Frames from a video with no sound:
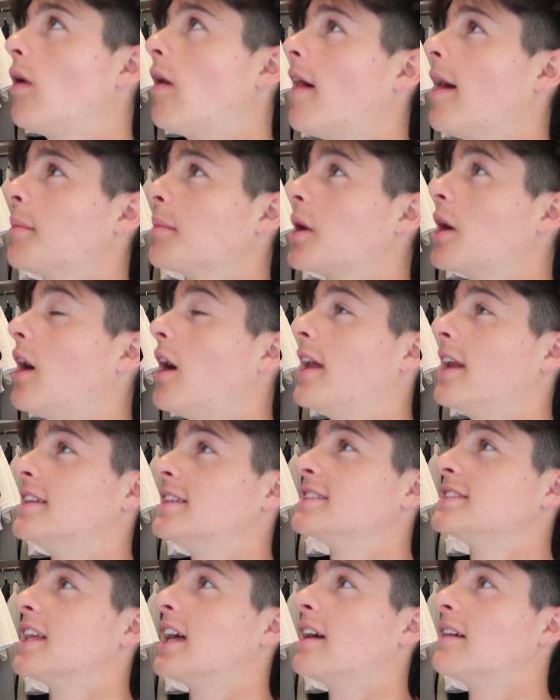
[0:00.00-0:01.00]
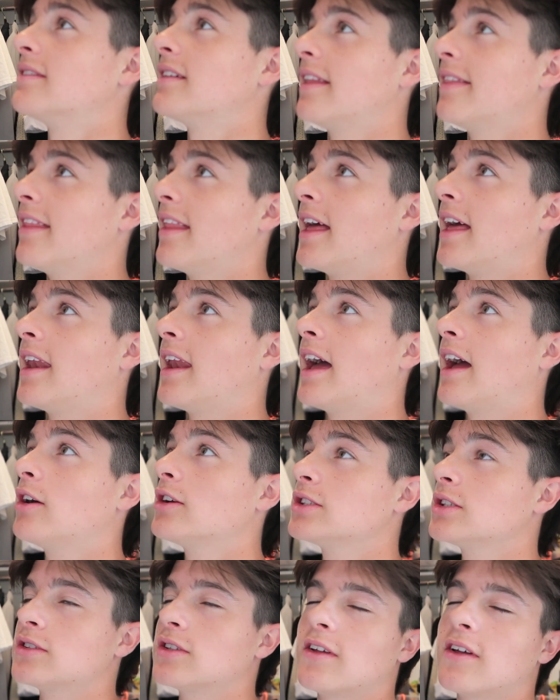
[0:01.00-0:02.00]
while I'm gone and stuff. And then I
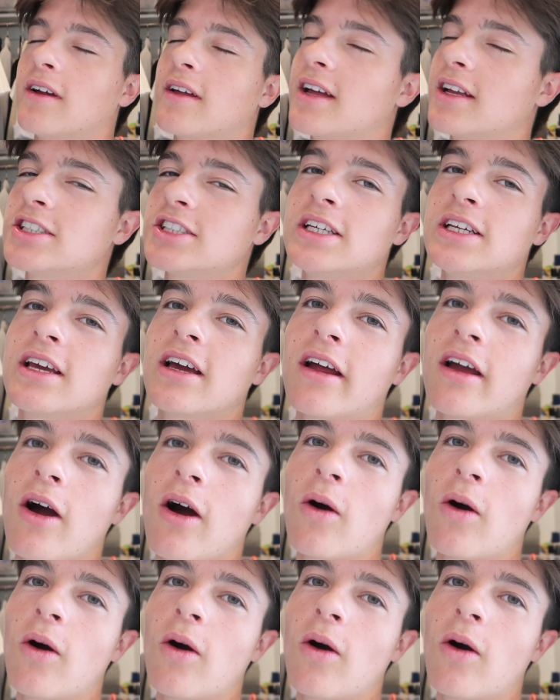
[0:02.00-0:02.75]
also told her that she could